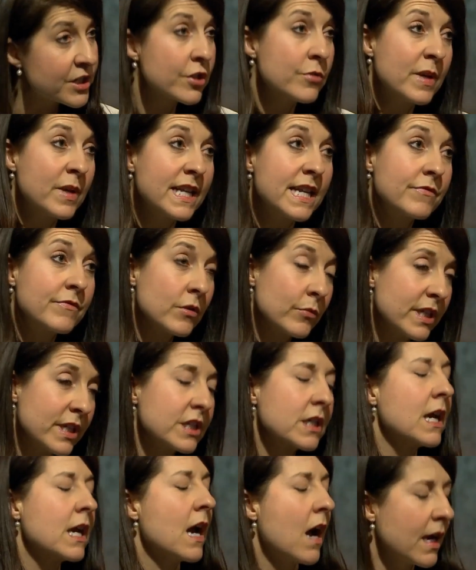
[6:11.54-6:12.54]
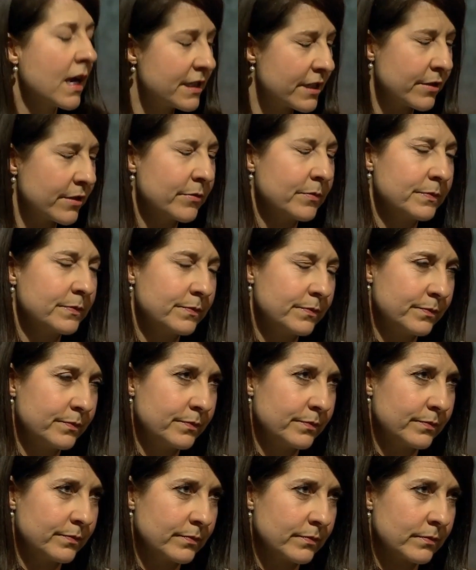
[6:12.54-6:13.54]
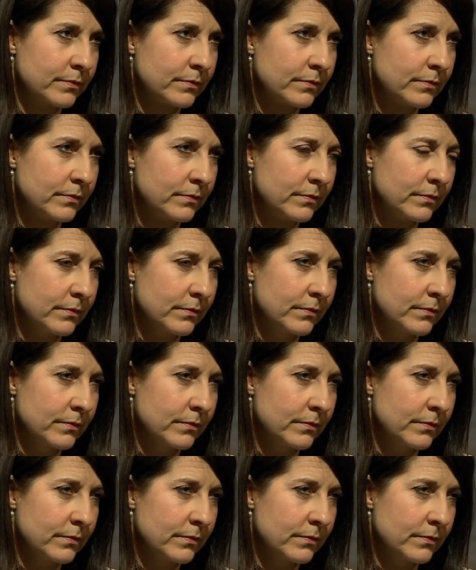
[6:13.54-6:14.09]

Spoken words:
but you do believe in the benefit cap. Yeah. I